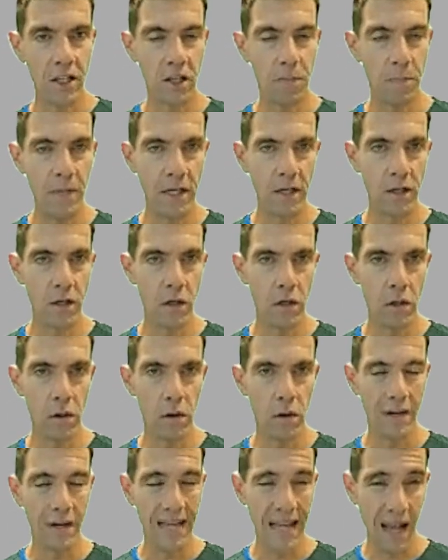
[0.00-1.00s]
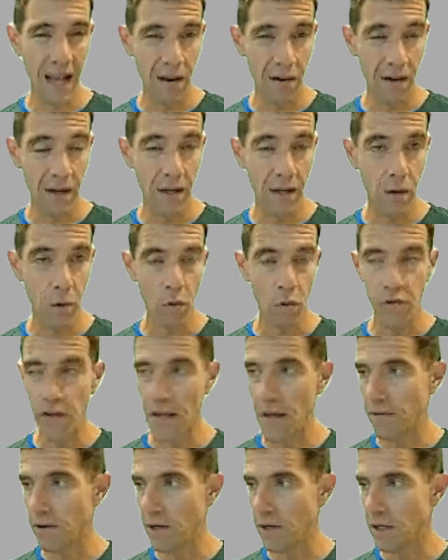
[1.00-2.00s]
Speak to your accountant, or if you
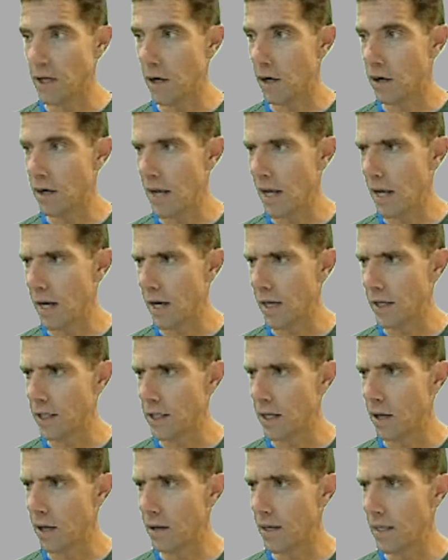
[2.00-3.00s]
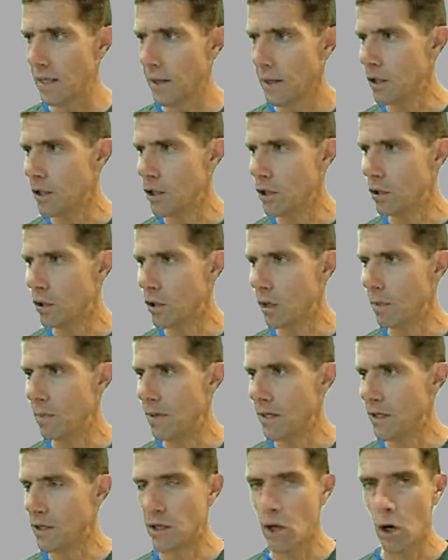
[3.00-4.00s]
have an, an attorney, you could be
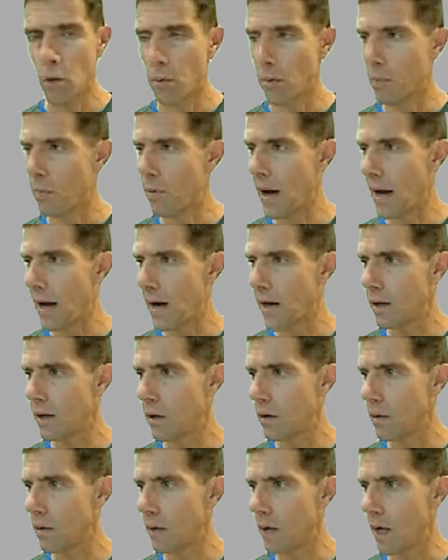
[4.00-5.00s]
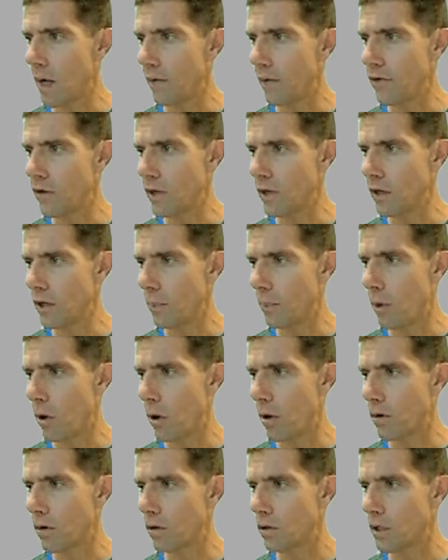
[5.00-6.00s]
a sole proprietor. Uh, if you're getting a
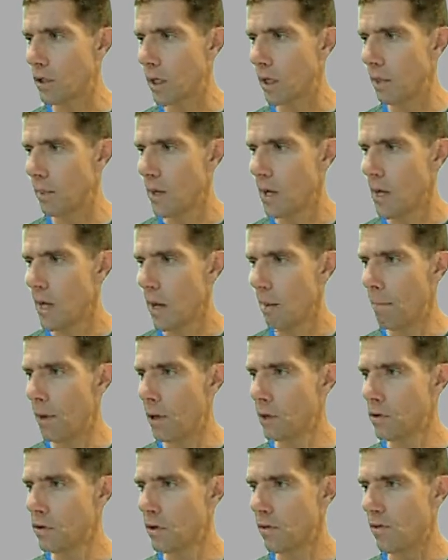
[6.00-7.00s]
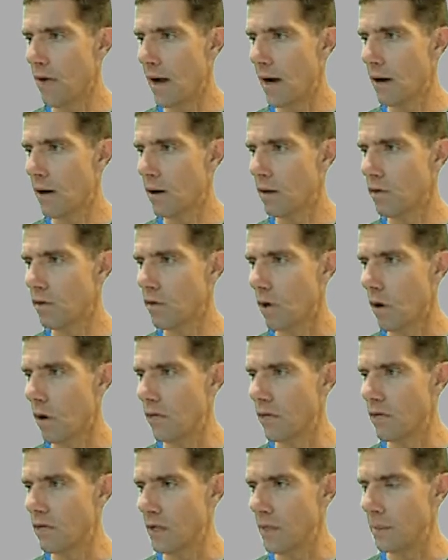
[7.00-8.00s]
partnership, most of ours are
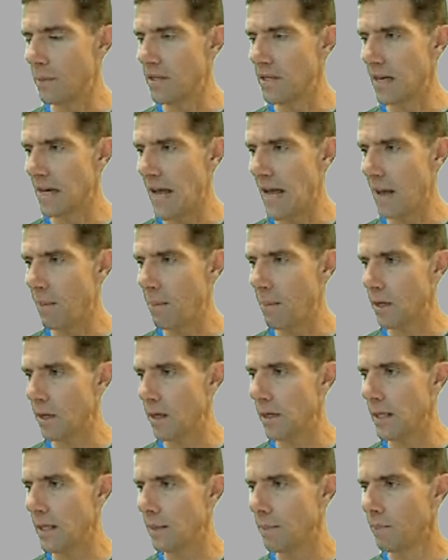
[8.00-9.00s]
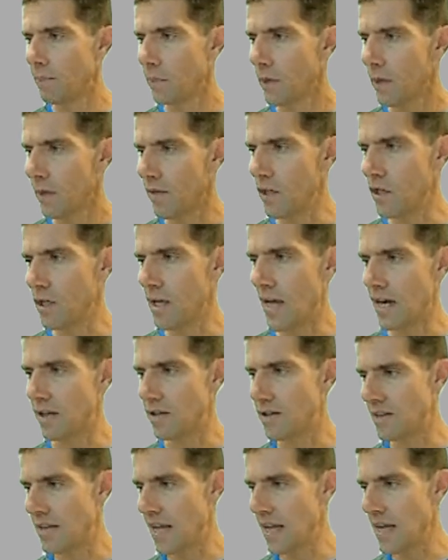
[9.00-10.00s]
this limited liability. Then you got
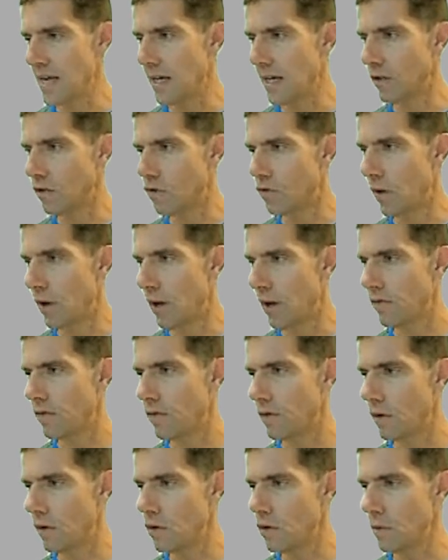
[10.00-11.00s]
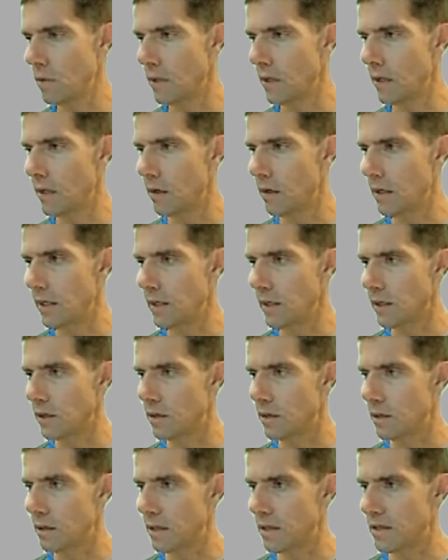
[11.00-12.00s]
estate and trust. So you literally
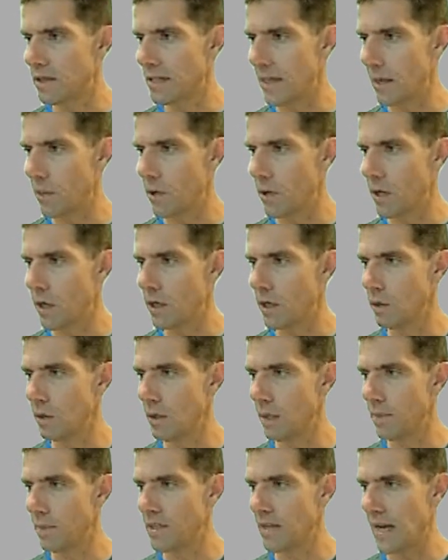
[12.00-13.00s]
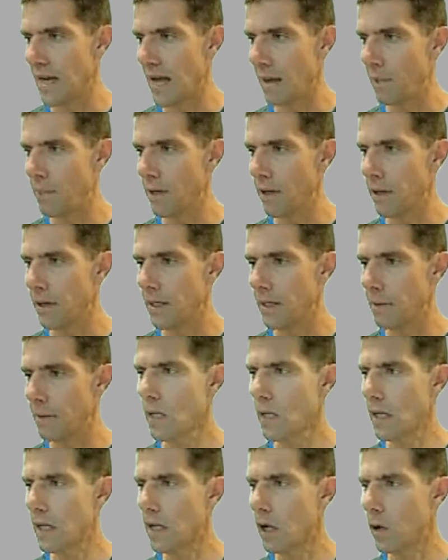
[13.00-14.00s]
just, let's say we're going to do limited liability.
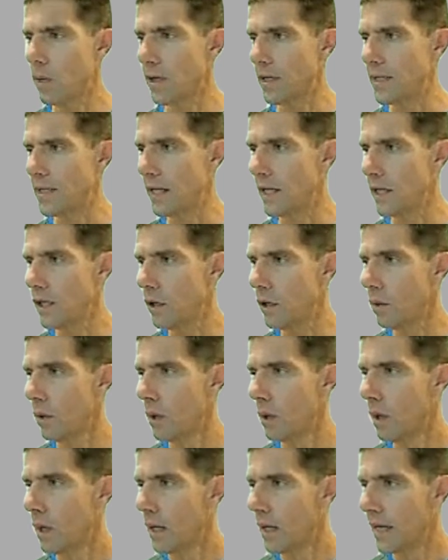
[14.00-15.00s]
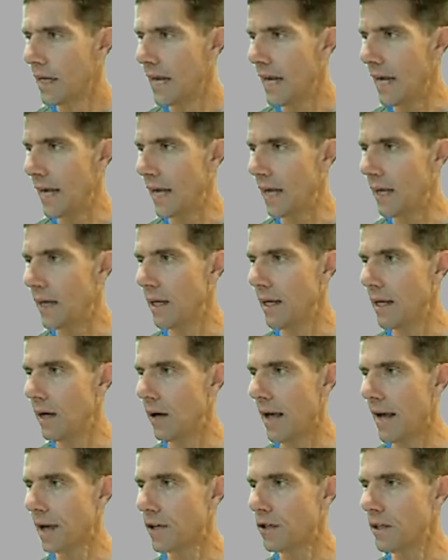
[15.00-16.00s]
Click on continue and
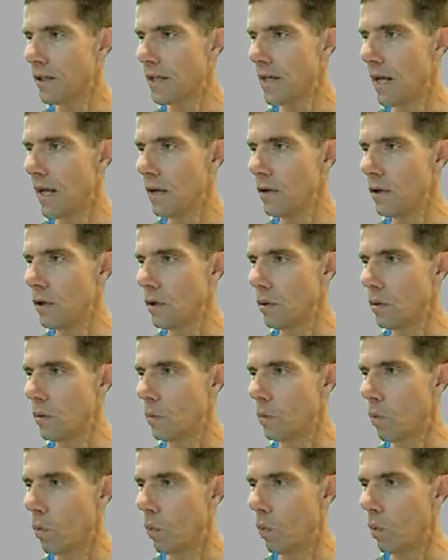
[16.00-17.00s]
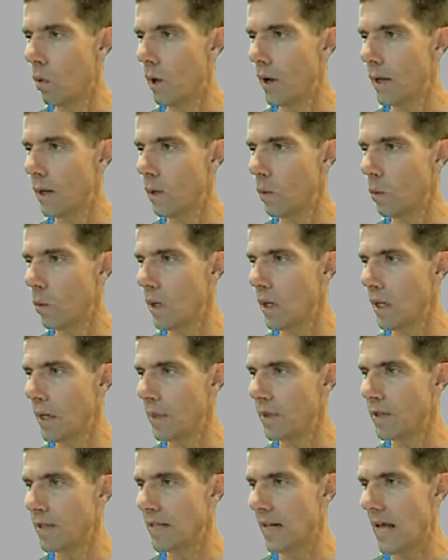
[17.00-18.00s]
it'll actually tell you what, what a
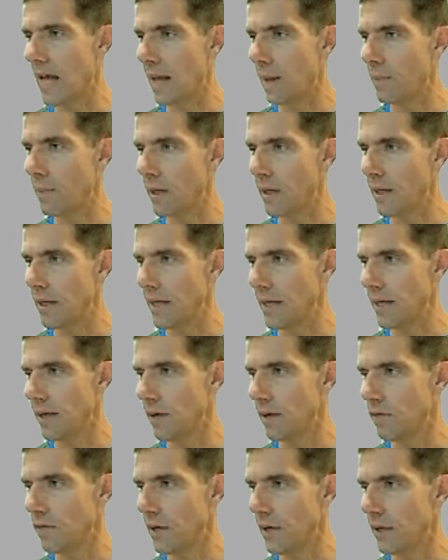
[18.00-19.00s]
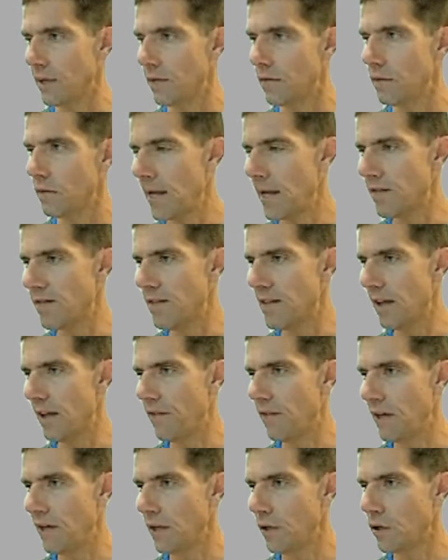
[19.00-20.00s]
limited liability is and its, its
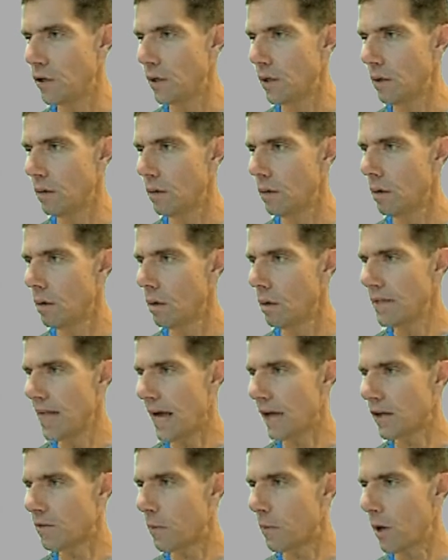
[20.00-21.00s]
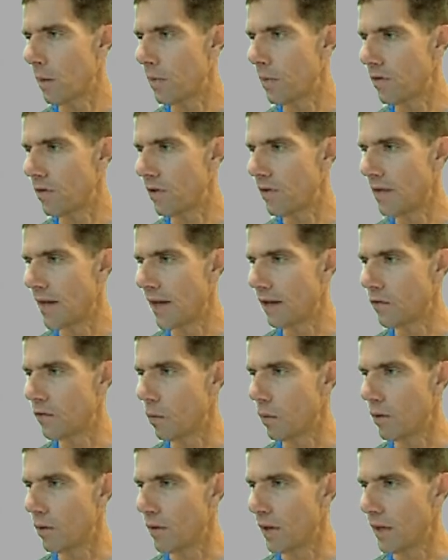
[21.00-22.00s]
definition, tax purposes, that
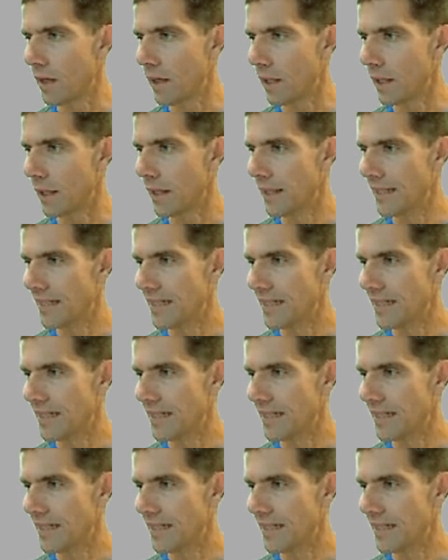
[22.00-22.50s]
sort of thing.